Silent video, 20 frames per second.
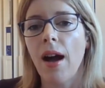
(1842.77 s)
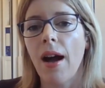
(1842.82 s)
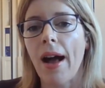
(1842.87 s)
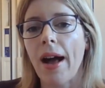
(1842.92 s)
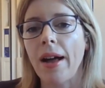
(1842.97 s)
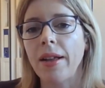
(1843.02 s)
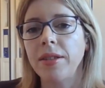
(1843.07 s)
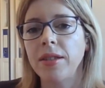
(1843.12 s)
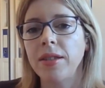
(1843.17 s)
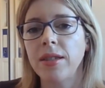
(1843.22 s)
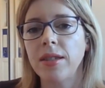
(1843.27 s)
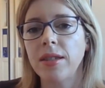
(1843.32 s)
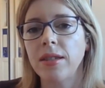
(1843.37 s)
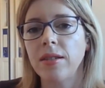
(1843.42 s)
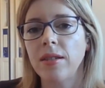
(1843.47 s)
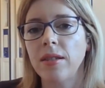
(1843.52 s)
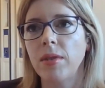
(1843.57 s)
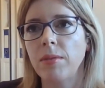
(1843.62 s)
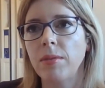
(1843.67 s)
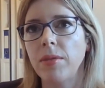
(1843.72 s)
And
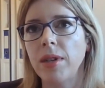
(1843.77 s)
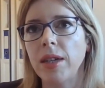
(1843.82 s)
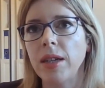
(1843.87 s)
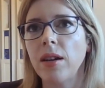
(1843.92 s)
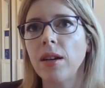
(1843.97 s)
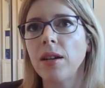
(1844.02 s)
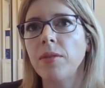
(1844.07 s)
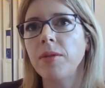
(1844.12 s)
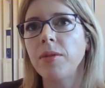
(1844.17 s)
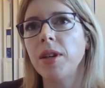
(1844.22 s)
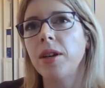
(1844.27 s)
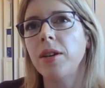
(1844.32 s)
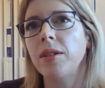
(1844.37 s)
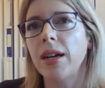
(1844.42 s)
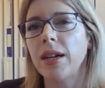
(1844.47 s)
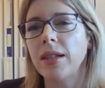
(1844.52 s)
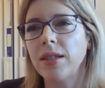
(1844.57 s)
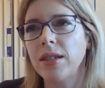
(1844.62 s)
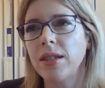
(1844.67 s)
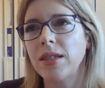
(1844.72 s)
we kind of know
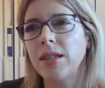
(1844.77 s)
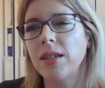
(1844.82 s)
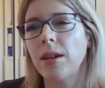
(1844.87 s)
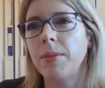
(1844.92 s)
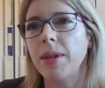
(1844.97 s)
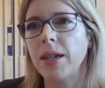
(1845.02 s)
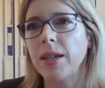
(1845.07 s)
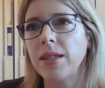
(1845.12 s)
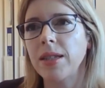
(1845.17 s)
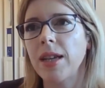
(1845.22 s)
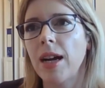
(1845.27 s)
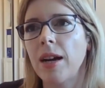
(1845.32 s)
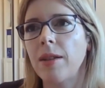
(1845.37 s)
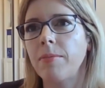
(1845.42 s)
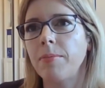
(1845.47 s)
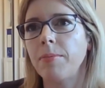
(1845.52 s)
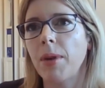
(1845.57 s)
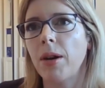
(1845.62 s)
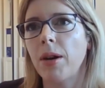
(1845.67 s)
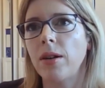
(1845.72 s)
that to some
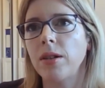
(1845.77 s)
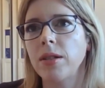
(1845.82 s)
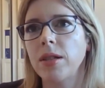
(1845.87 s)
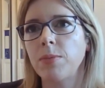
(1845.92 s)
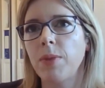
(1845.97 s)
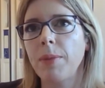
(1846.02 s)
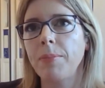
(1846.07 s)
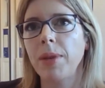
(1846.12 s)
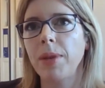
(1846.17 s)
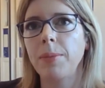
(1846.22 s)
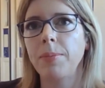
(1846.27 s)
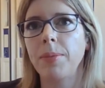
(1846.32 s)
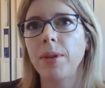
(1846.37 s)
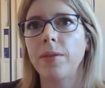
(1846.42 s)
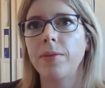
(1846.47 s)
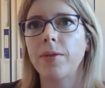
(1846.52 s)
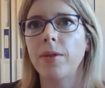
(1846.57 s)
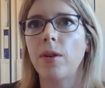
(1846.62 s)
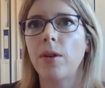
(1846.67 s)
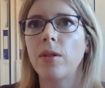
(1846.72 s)
extent, but when people
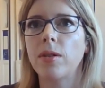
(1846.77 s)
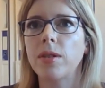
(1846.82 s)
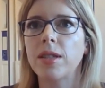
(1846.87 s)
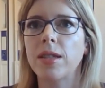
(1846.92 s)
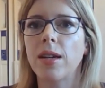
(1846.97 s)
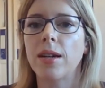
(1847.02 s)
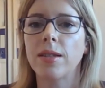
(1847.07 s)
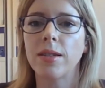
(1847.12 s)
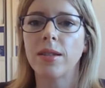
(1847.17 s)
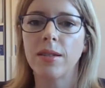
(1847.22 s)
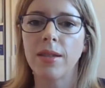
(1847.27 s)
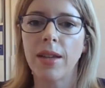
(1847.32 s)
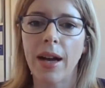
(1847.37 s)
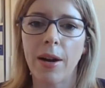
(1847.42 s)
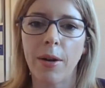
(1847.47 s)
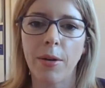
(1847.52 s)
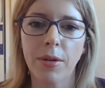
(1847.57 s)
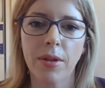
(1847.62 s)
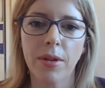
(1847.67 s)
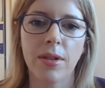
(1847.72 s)
have got certain
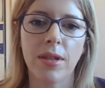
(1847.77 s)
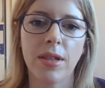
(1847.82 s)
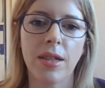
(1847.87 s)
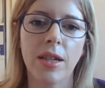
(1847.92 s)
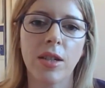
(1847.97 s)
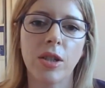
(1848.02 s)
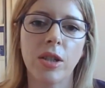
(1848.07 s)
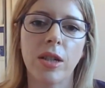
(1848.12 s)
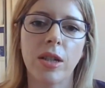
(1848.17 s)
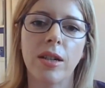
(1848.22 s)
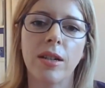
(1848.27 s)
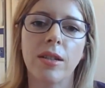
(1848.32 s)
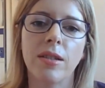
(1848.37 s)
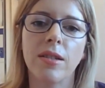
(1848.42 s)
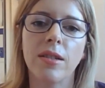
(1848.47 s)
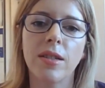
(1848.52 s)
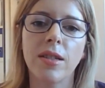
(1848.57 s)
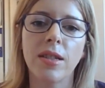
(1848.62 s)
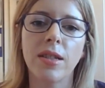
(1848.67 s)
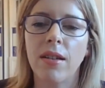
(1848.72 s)
health
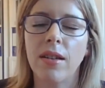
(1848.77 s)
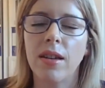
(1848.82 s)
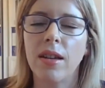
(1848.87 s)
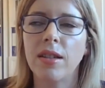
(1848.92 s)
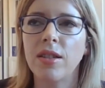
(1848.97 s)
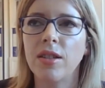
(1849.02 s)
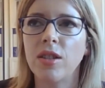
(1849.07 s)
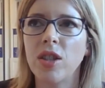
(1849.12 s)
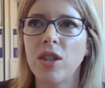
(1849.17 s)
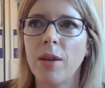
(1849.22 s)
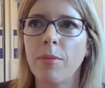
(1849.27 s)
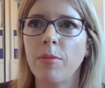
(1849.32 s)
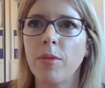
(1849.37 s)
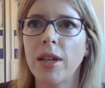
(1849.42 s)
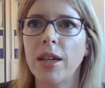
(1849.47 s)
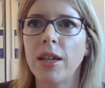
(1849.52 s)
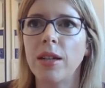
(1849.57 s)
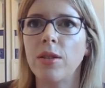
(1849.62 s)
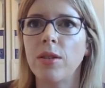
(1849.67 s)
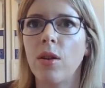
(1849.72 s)
conditions, it's
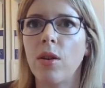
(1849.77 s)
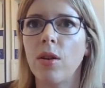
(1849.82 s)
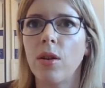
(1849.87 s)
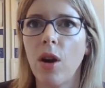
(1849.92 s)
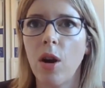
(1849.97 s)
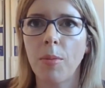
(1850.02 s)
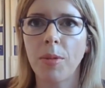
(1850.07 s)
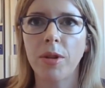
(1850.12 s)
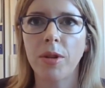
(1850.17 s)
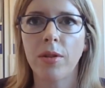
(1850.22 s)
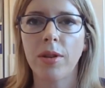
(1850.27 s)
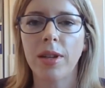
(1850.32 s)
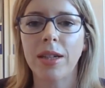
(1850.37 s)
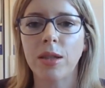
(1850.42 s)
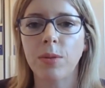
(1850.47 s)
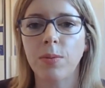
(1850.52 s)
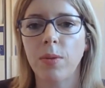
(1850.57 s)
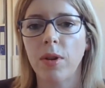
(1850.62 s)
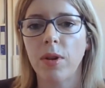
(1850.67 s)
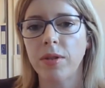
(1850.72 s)
generally not common
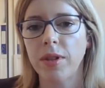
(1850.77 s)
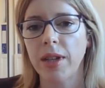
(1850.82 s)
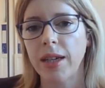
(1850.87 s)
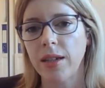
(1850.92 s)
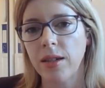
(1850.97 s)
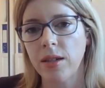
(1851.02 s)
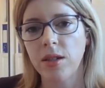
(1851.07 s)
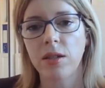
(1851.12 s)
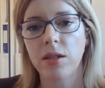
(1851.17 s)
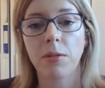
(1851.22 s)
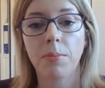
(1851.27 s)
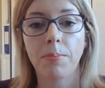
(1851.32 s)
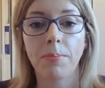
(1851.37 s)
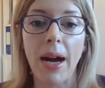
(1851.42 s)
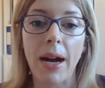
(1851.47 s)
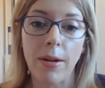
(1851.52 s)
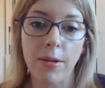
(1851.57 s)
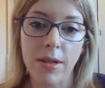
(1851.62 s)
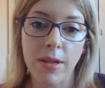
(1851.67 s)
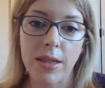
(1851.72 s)
knowledge what they can do
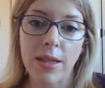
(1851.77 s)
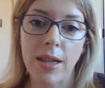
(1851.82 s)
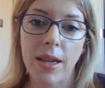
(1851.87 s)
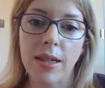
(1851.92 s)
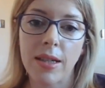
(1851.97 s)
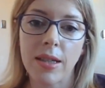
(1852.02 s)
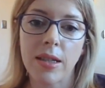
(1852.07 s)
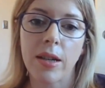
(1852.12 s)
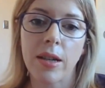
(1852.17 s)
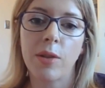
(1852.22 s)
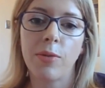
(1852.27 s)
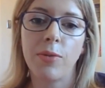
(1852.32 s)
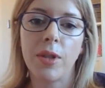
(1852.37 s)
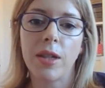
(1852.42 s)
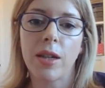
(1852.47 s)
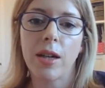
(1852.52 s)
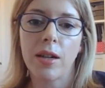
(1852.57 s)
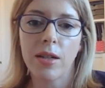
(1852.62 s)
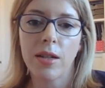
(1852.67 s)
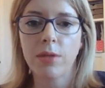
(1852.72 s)
about it. So if you
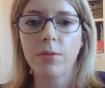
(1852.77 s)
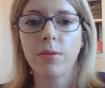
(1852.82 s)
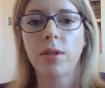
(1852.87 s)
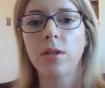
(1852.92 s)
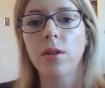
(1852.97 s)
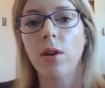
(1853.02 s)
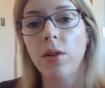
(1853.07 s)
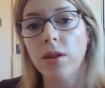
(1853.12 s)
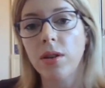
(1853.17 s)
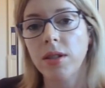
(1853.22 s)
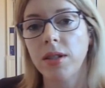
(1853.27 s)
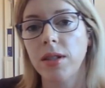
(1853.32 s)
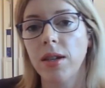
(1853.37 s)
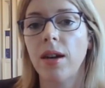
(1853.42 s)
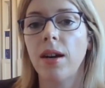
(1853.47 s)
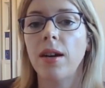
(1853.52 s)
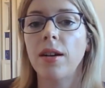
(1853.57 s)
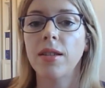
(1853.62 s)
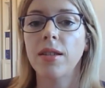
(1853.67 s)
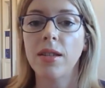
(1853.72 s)
go to a
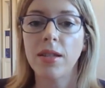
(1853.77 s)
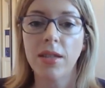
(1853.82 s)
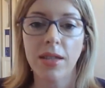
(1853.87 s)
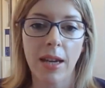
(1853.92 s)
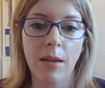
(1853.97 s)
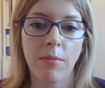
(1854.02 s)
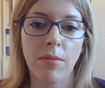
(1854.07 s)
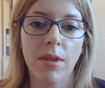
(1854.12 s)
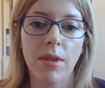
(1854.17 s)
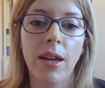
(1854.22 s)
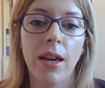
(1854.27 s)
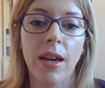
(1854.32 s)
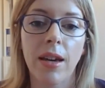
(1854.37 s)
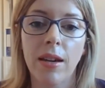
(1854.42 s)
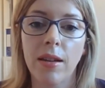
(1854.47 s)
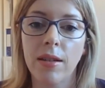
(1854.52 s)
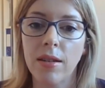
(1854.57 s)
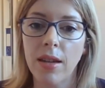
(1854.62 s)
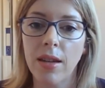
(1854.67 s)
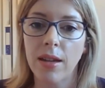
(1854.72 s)
doctor, the same
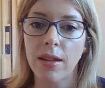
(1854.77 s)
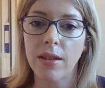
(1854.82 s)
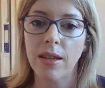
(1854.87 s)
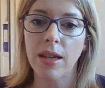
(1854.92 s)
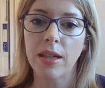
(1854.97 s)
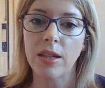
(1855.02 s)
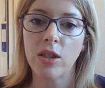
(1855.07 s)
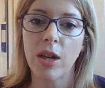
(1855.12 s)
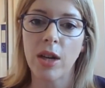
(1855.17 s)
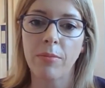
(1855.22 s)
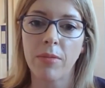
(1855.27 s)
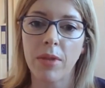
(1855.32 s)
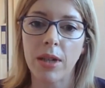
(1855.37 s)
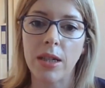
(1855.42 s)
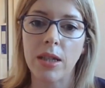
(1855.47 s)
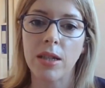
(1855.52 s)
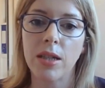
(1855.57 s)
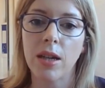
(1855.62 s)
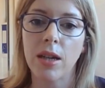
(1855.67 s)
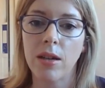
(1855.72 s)
thing, they generally
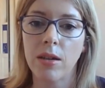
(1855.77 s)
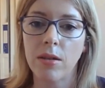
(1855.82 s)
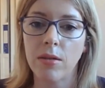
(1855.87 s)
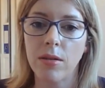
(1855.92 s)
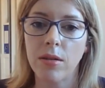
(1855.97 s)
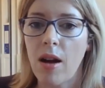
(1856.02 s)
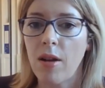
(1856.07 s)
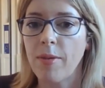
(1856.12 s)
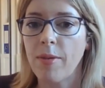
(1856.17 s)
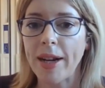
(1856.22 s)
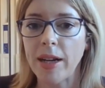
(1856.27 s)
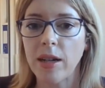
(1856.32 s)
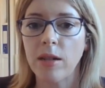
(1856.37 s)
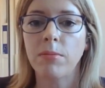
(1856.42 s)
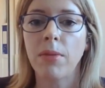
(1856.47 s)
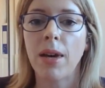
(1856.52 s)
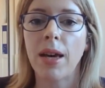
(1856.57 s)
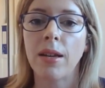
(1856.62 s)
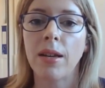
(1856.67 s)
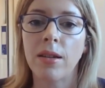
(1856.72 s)
don't
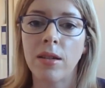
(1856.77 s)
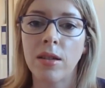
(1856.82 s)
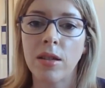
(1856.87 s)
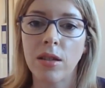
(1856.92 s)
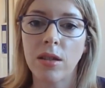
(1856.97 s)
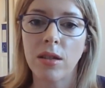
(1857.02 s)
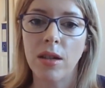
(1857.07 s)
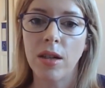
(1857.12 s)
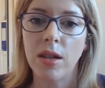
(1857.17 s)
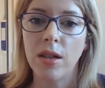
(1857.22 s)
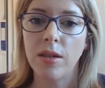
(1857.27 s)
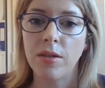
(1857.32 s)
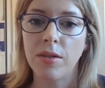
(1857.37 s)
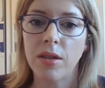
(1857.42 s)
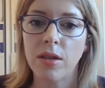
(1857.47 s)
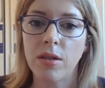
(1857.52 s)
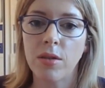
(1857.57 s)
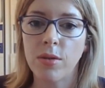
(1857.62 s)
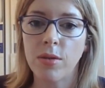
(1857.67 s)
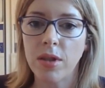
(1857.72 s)
recommend the
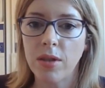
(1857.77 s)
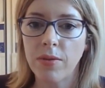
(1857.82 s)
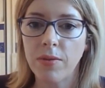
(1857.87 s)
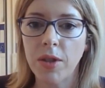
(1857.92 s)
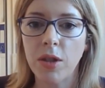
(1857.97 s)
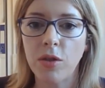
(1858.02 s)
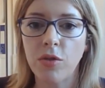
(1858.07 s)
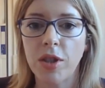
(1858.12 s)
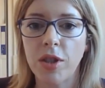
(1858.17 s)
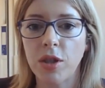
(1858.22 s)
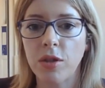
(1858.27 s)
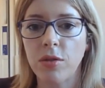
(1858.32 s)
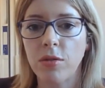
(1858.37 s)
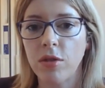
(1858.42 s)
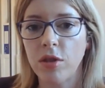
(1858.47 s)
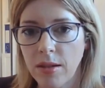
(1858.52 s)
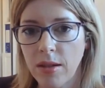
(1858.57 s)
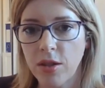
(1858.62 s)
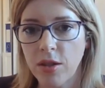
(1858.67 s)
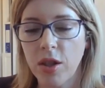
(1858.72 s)
sort of nutritional
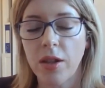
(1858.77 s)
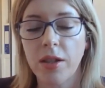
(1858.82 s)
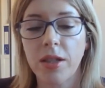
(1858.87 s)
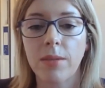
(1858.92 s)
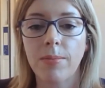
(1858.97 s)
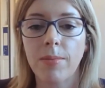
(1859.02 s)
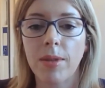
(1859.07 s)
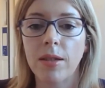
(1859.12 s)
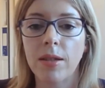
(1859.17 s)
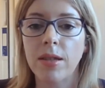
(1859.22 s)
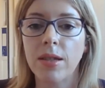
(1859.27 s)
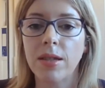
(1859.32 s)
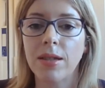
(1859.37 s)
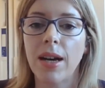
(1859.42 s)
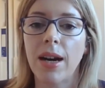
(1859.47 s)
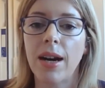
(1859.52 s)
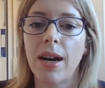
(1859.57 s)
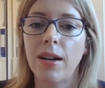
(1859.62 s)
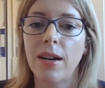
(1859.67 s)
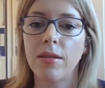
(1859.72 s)
adjustments
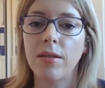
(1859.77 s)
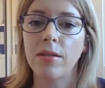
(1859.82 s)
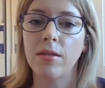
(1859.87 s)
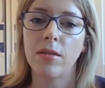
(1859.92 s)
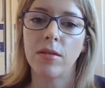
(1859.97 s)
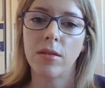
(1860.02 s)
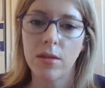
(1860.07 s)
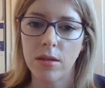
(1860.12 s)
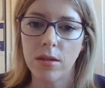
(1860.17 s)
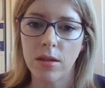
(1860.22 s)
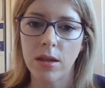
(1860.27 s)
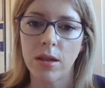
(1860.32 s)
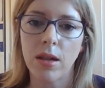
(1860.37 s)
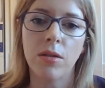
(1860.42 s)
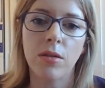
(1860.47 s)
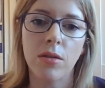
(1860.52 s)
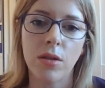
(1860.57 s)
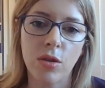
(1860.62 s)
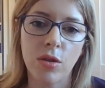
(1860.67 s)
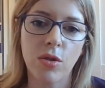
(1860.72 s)
that,
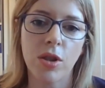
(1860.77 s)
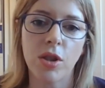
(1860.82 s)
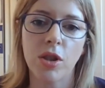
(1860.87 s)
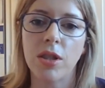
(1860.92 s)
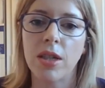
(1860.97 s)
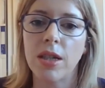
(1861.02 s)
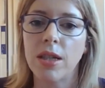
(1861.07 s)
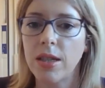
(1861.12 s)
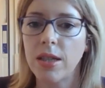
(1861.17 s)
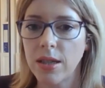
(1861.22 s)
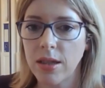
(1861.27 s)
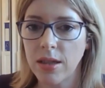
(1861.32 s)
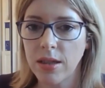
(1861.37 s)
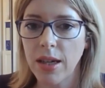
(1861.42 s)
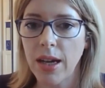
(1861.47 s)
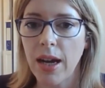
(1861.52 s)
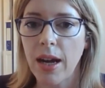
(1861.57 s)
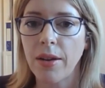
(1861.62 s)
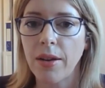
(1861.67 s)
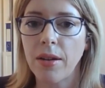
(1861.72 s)
nutritionists
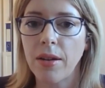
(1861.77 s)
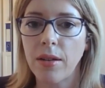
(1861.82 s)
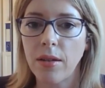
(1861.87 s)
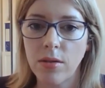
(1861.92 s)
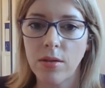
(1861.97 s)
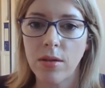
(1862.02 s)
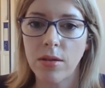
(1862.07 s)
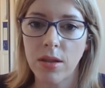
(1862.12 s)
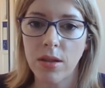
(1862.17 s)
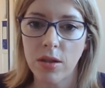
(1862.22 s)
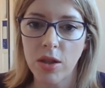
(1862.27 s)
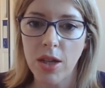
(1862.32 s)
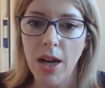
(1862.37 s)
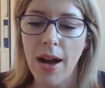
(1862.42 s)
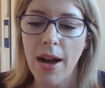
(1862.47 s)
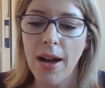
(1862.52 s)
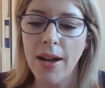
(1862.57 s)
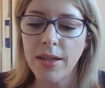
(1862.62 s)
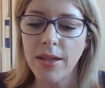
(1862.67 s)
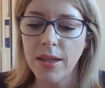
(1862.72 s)
can
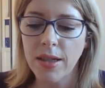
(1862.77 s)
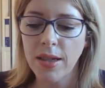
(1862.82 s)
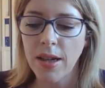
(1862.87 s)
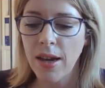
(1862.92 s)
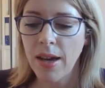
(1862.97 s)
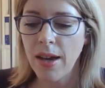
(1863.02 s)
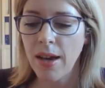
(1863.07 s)
suggest.